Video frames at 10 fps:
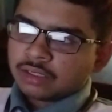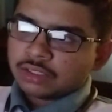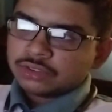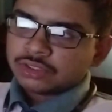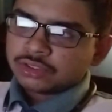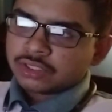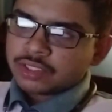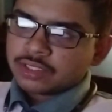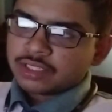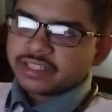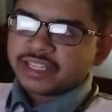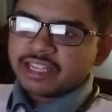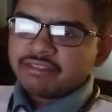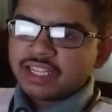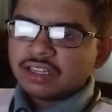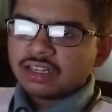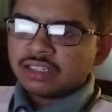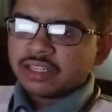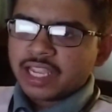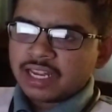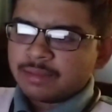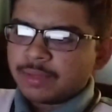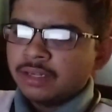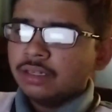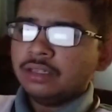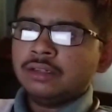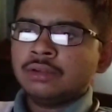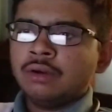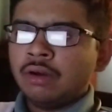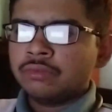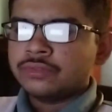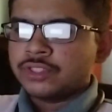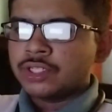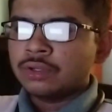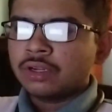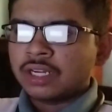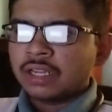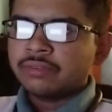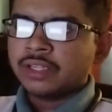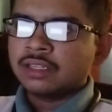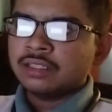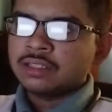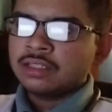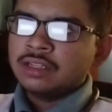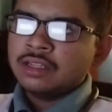consistency, giving an element of geographical